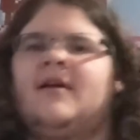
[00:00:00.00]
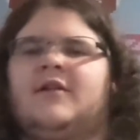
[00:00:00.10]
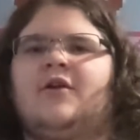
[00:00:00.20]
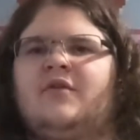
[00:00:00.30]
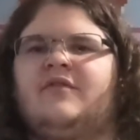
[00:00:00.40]

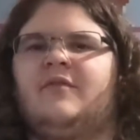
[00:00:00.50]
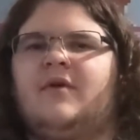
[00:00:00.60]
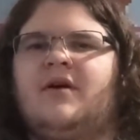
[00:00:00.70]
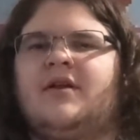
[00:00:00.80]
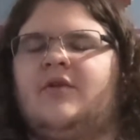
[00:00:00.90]
Hello
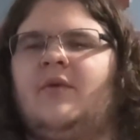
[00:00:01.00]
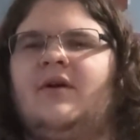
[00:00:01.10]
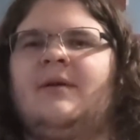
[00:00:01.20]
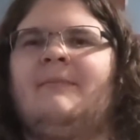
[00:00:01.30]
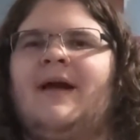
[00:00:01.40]
everyone,
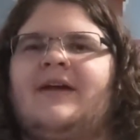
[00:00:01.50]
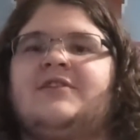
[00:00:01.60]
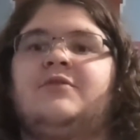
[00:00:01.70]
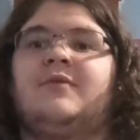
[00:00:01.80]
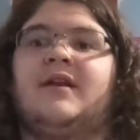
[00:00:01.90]
welcome
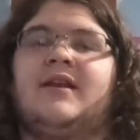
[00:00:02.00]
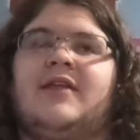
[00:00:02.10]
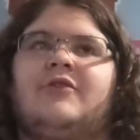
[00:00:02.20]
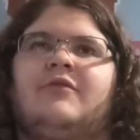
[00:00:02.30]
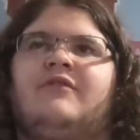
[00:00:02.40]
back to
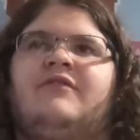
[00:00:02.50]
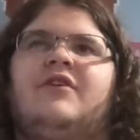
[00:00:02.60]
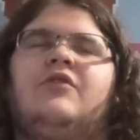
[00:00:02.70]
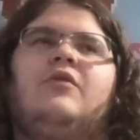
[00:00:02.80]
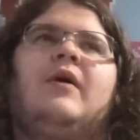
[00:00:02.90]
another
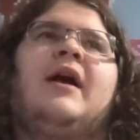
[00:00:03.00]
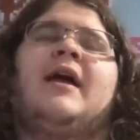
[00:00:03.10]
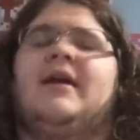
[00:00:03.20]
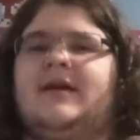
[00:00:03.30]
review,